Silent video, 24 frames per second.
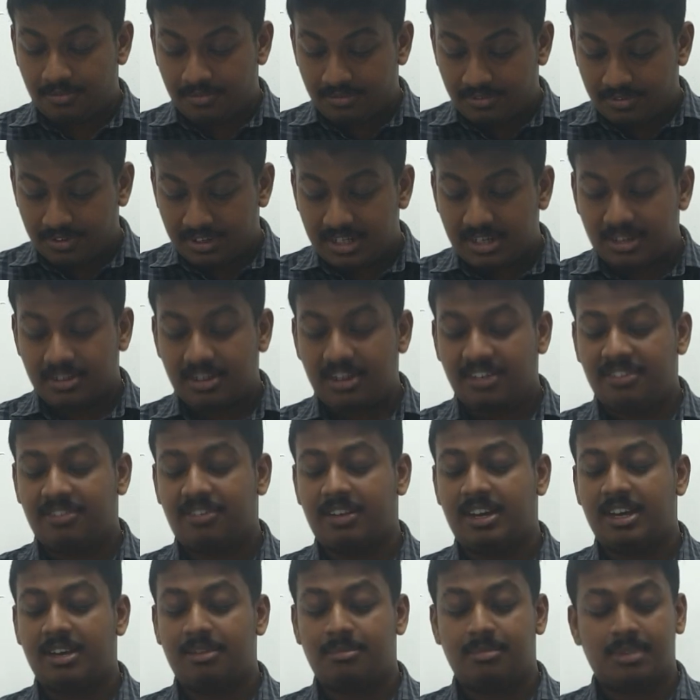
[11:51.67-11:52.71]

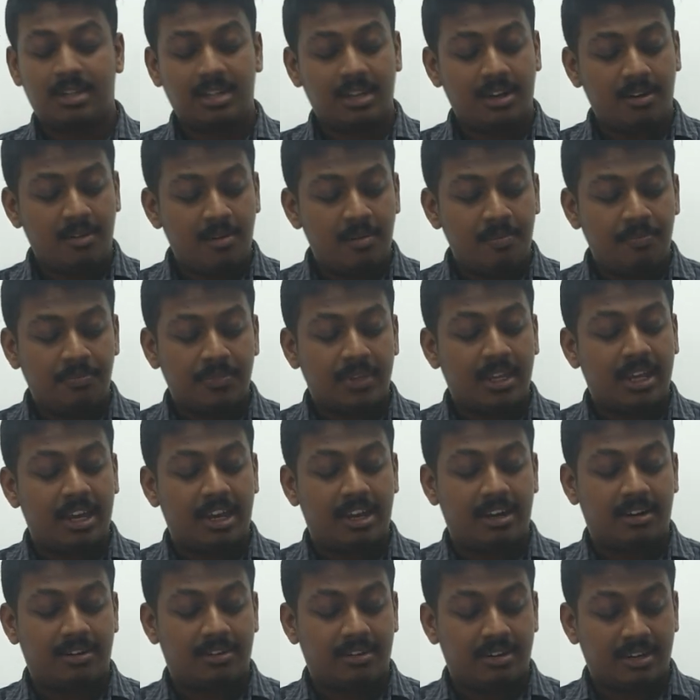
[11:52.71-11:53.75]
verifiable,
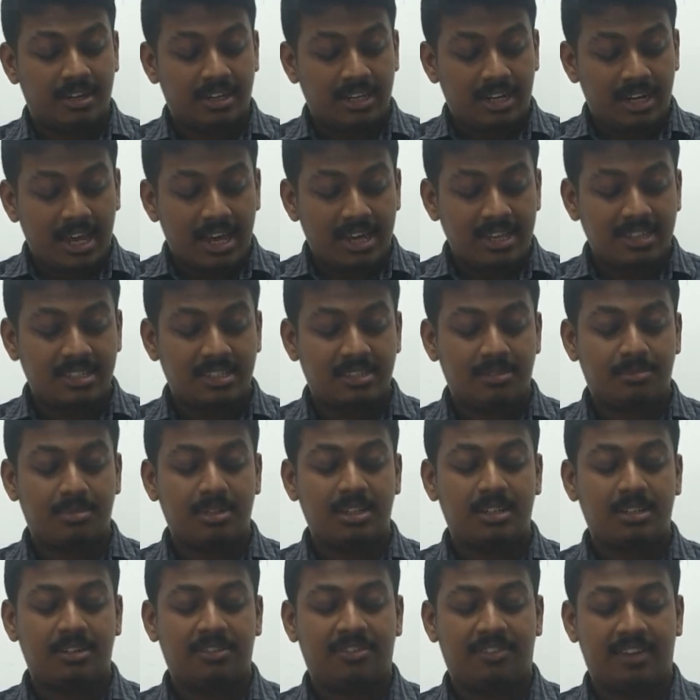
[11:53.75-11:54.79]
and
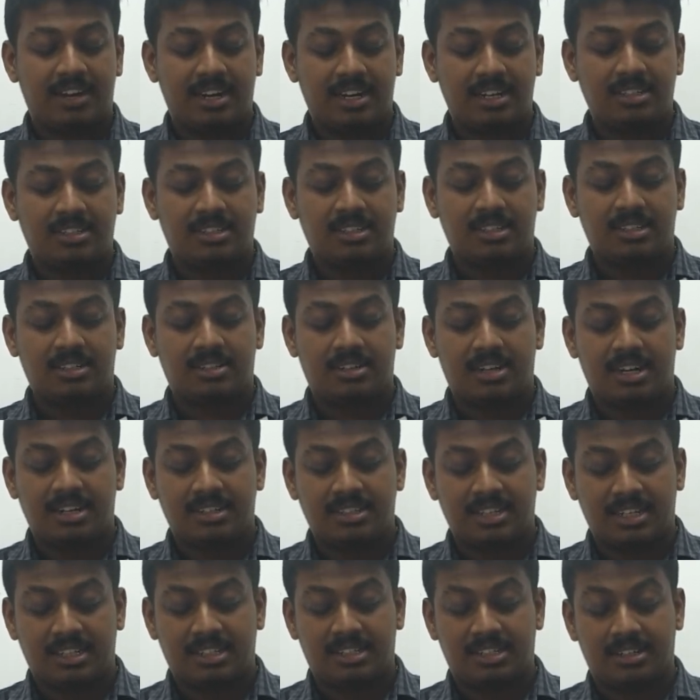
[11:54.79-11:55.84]
realizable financial
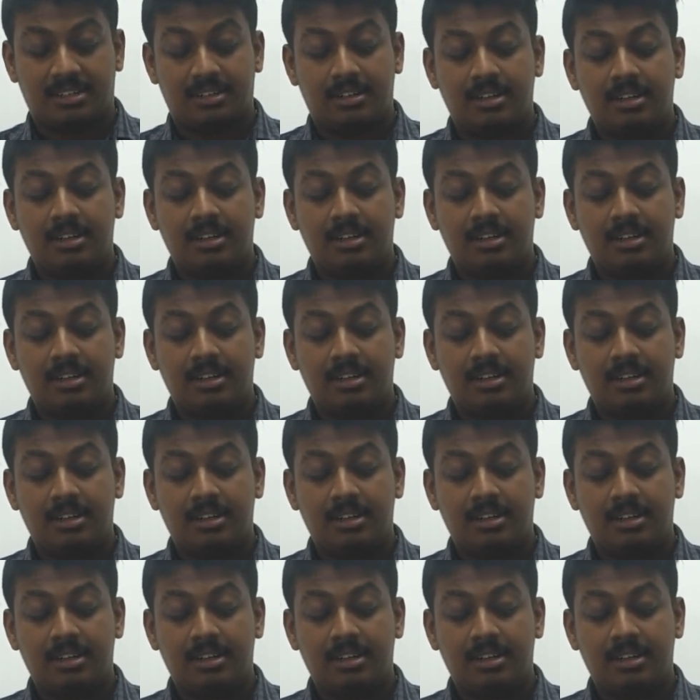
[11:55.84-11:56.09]
transaction.